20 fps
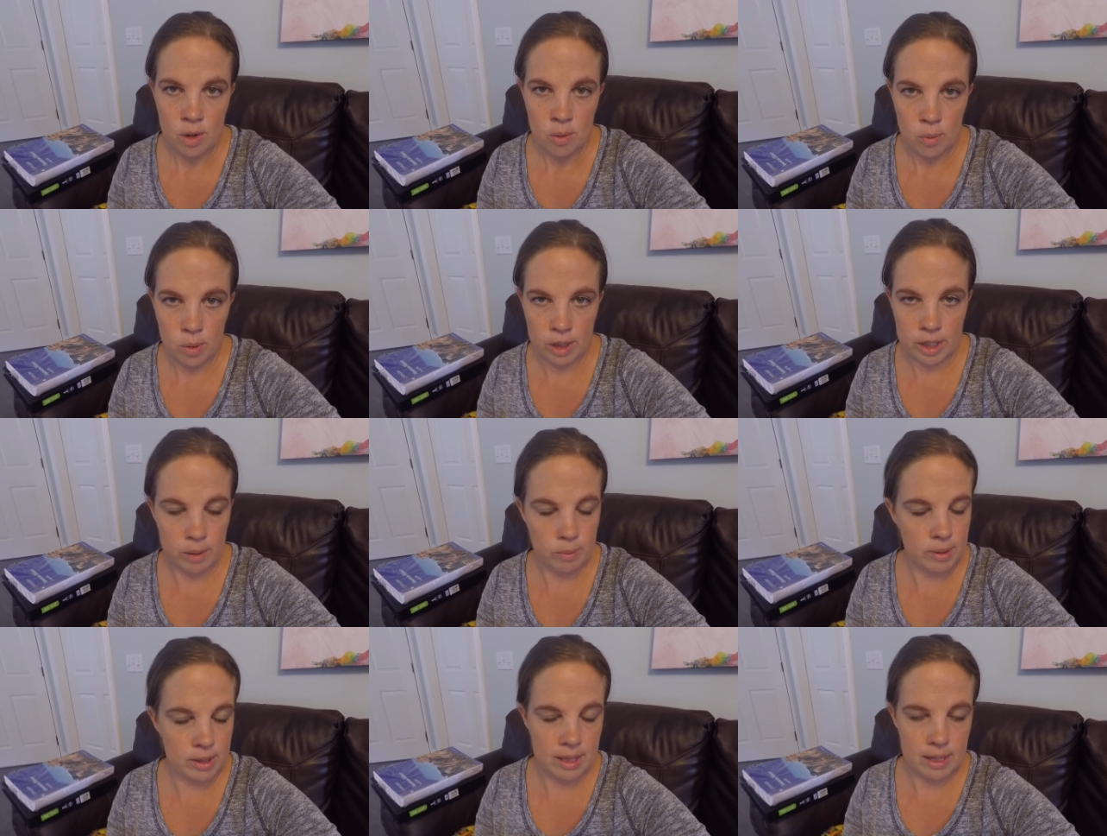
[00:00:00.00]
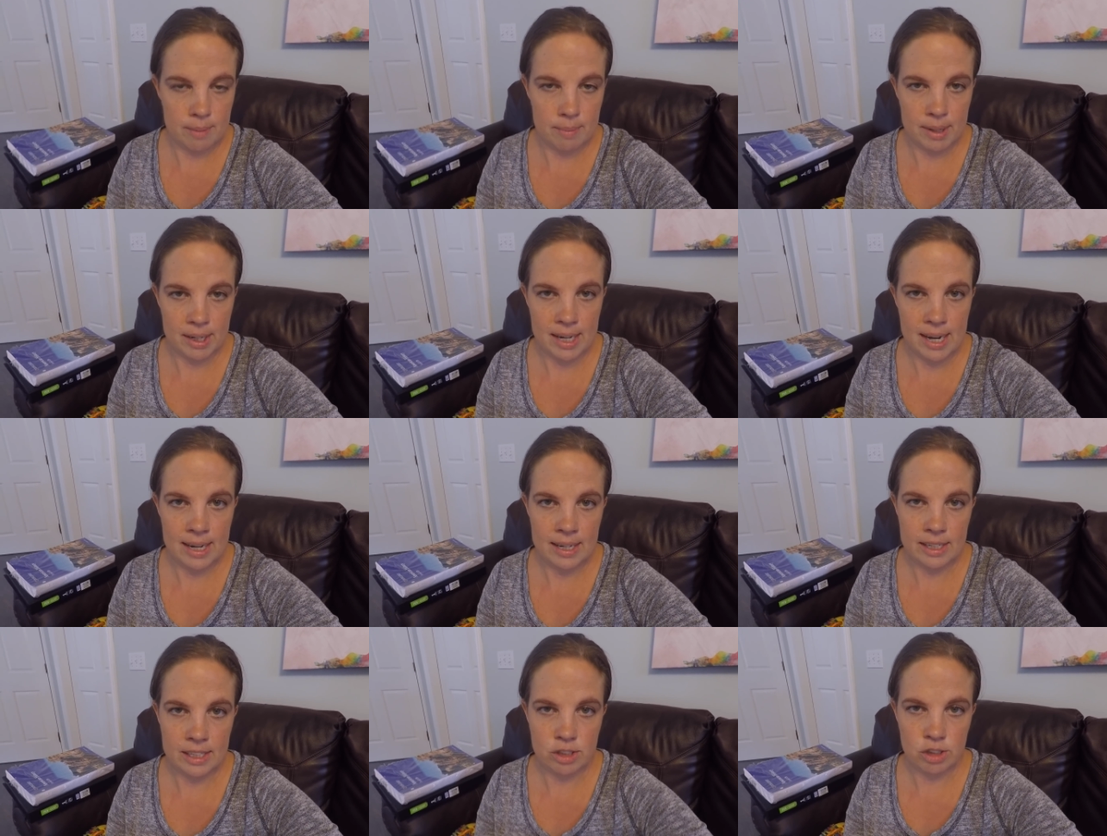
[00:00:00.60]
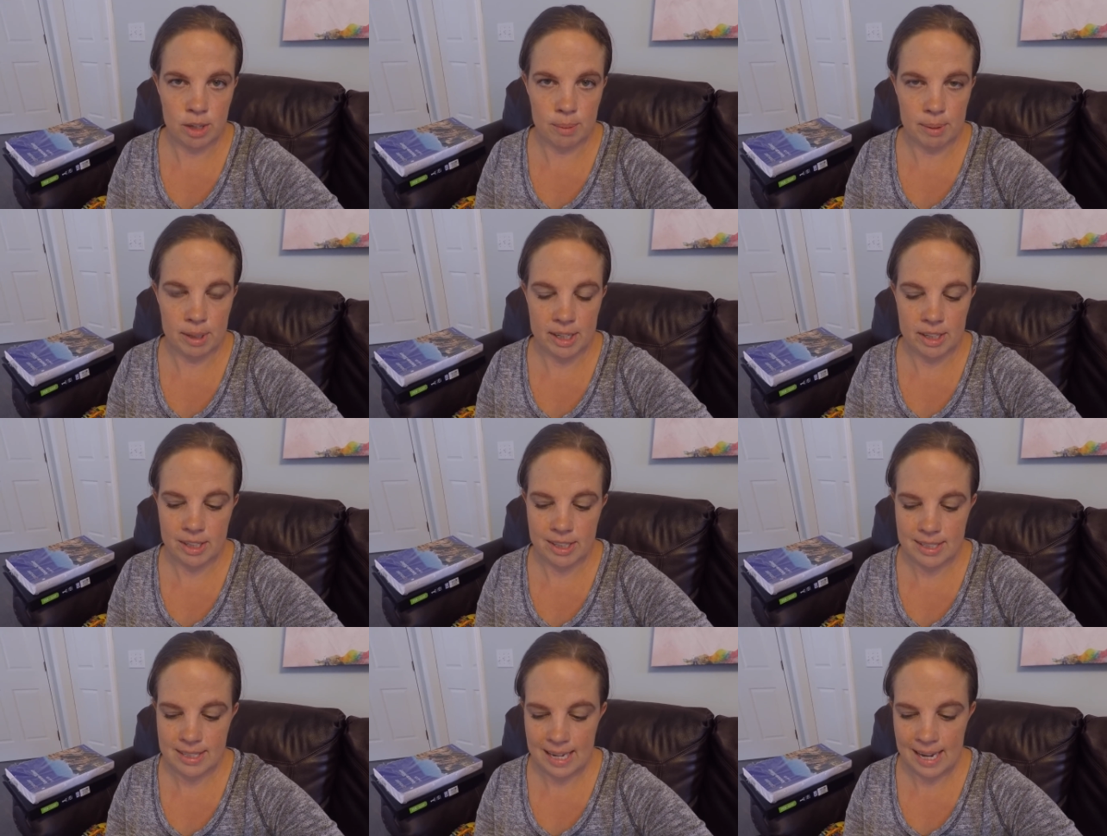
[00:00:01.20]
working with them on any trouble
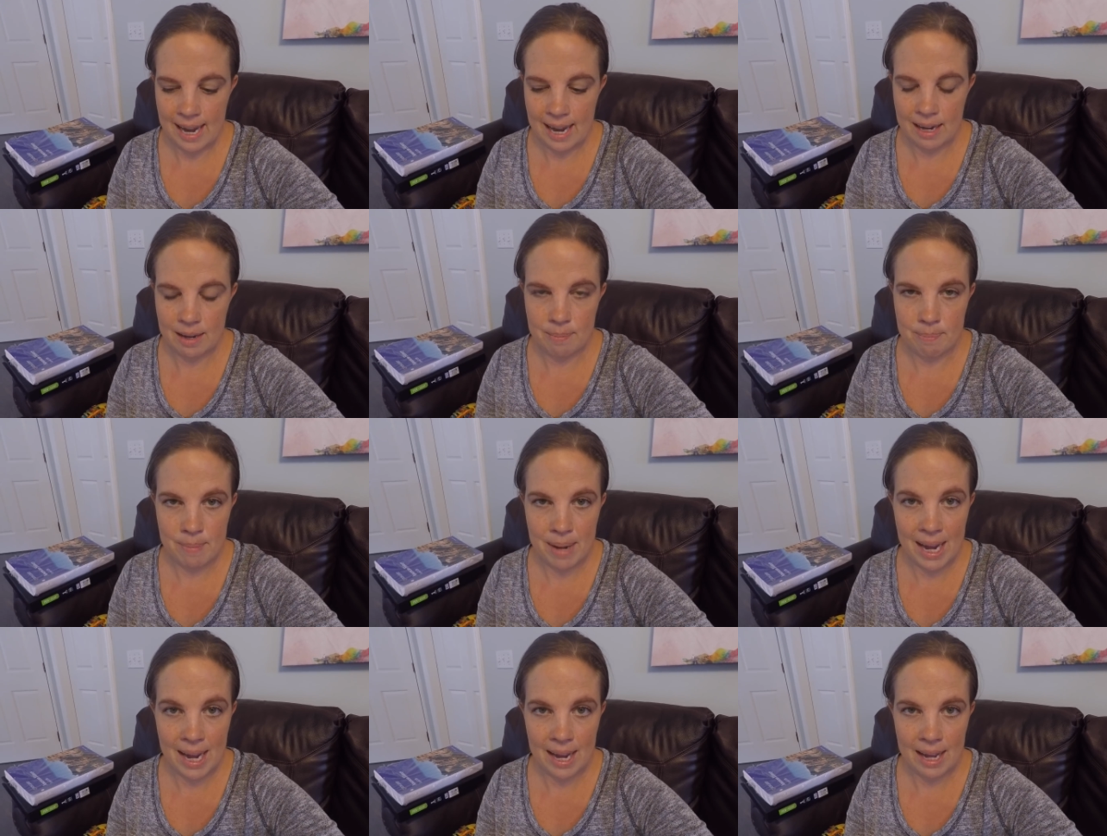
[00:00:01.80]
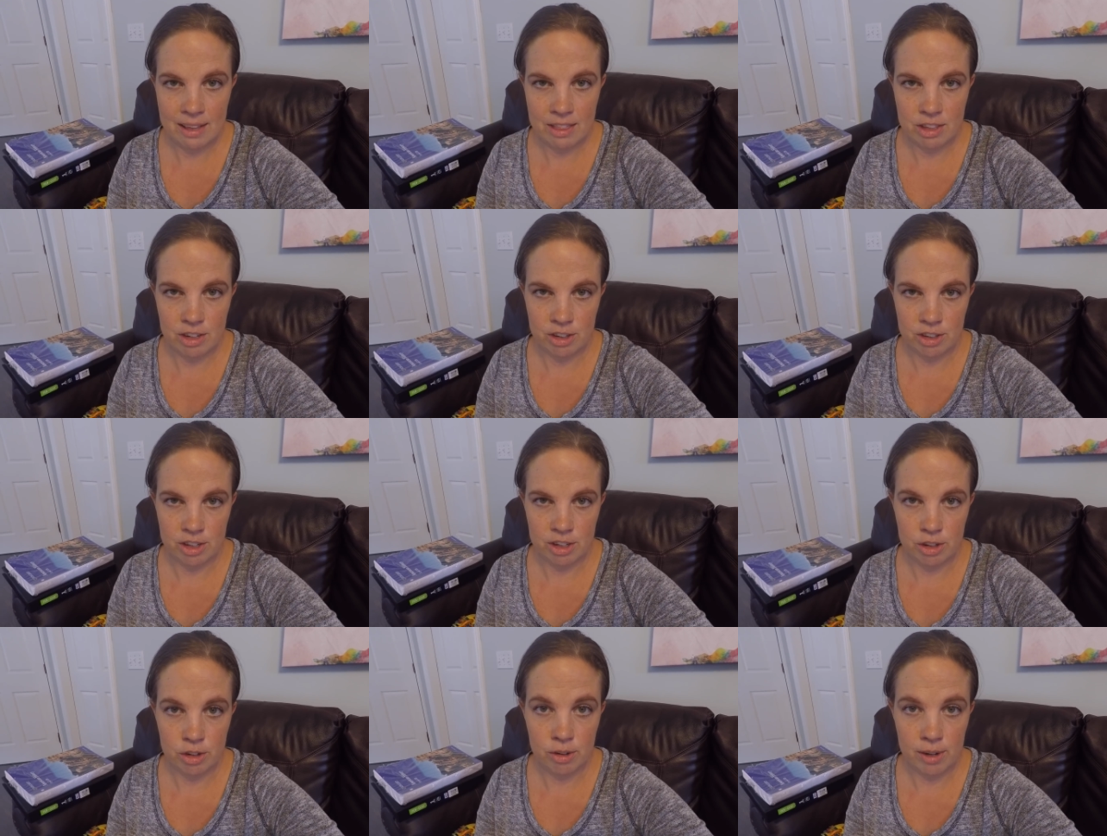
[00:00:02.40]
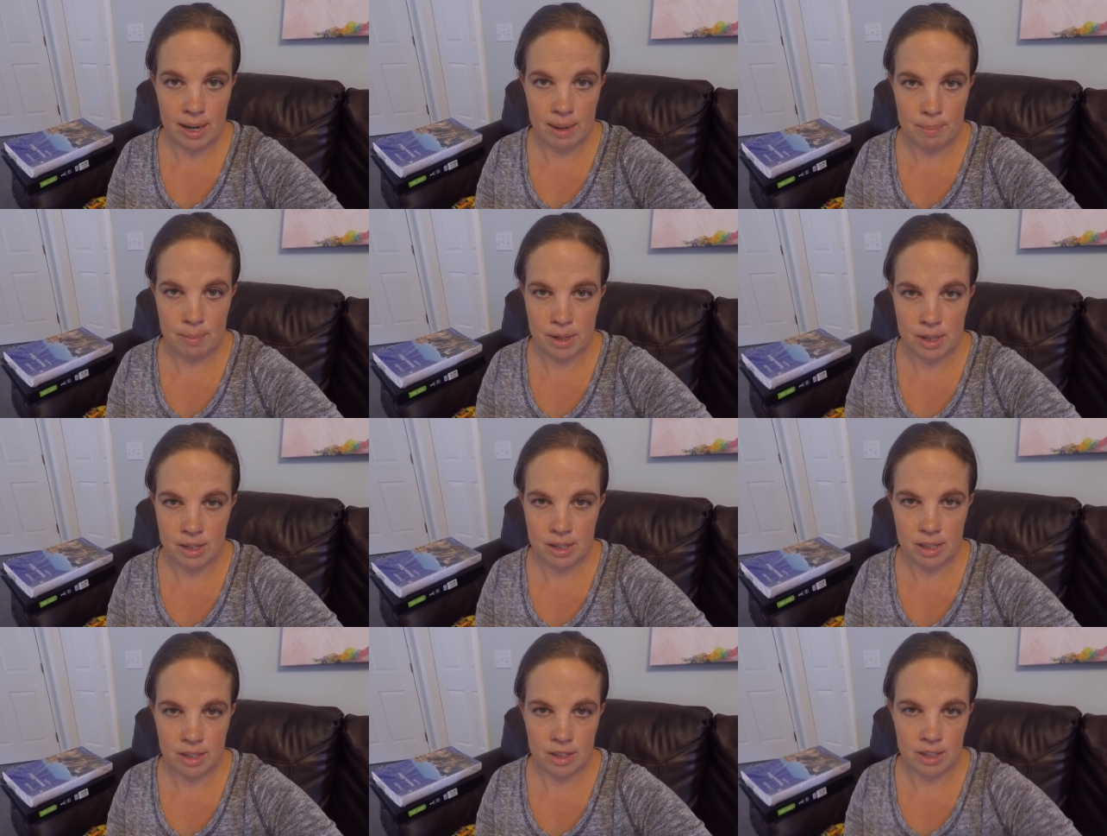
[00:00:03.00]
areas they had in math or their
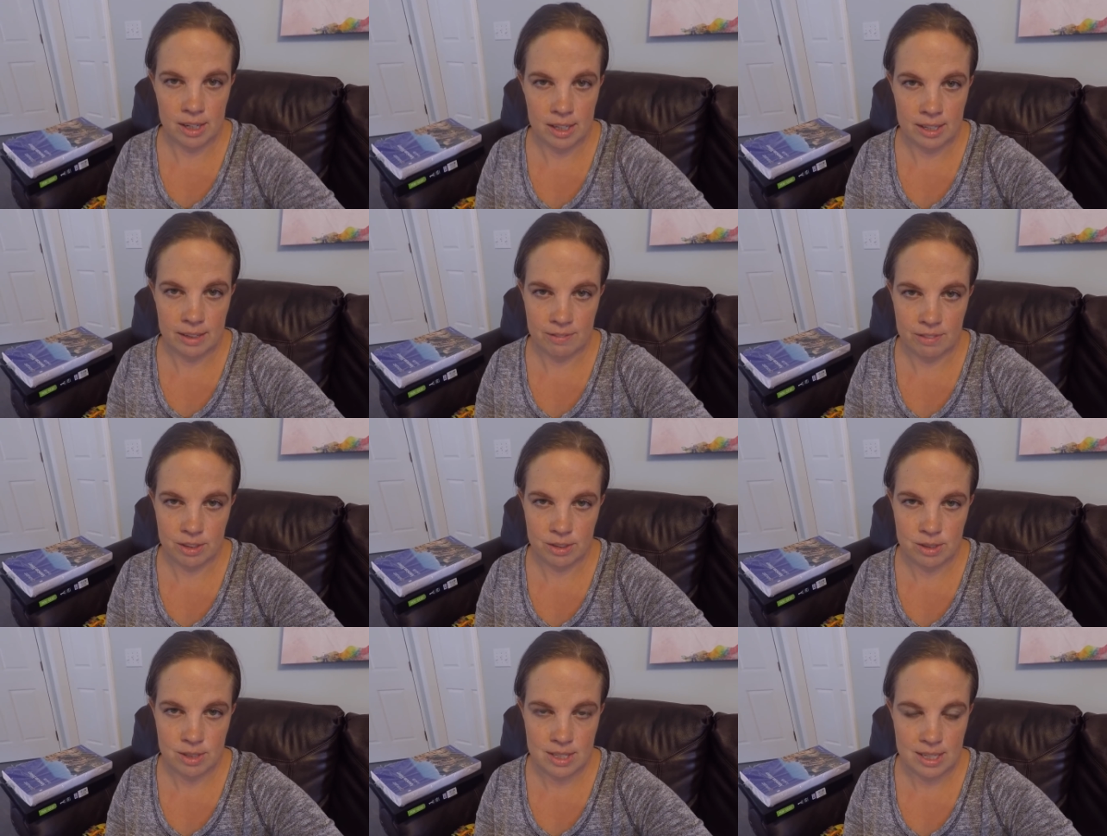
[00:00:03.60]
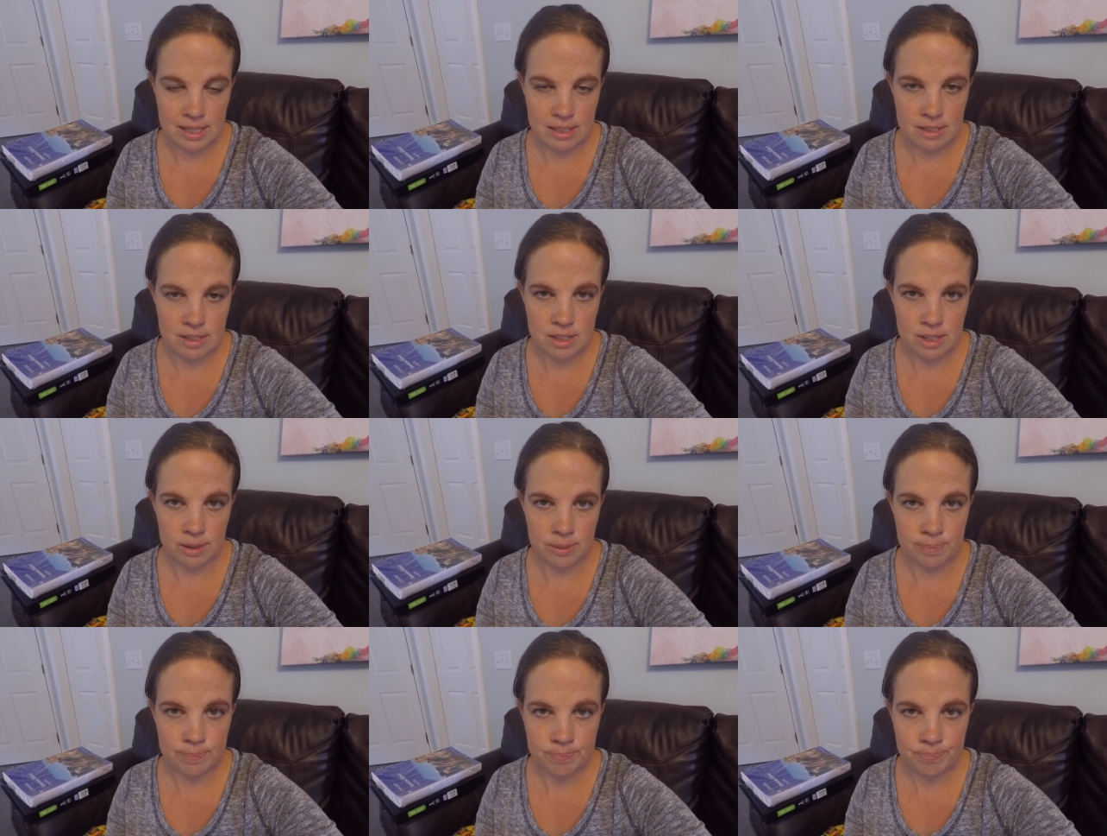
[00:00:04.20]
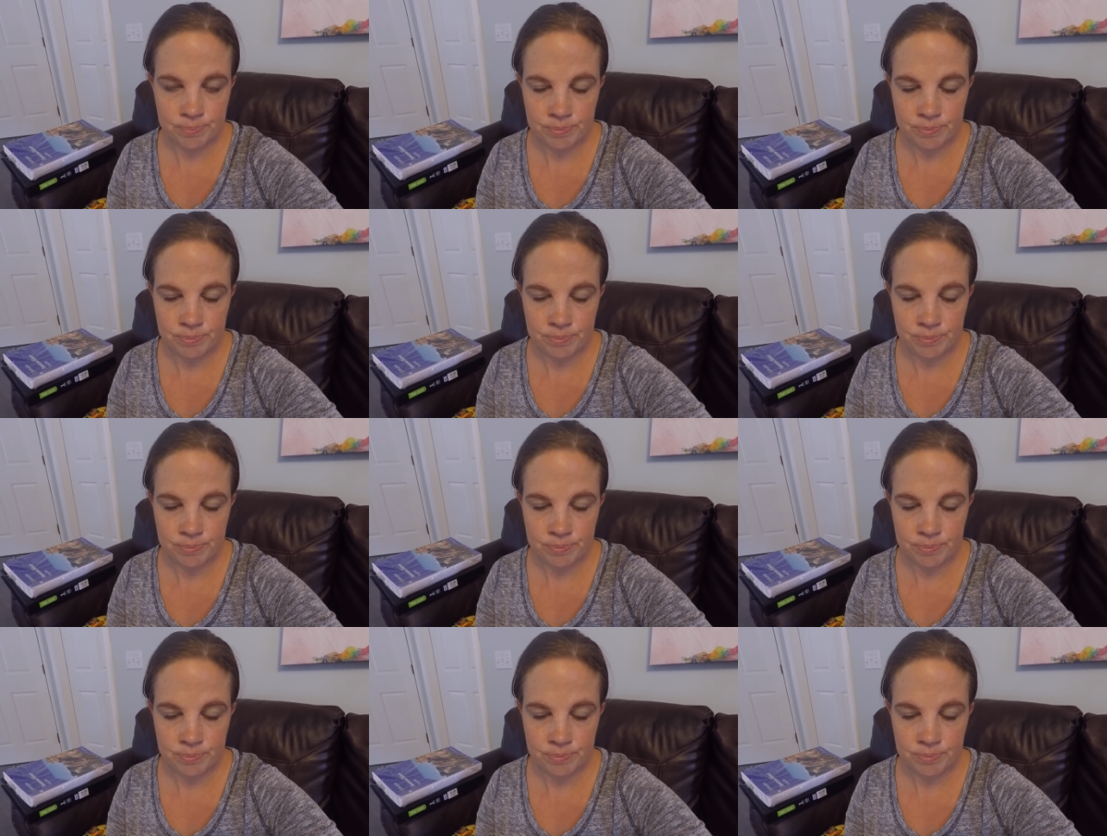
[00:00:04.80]
grammar or any of those things. So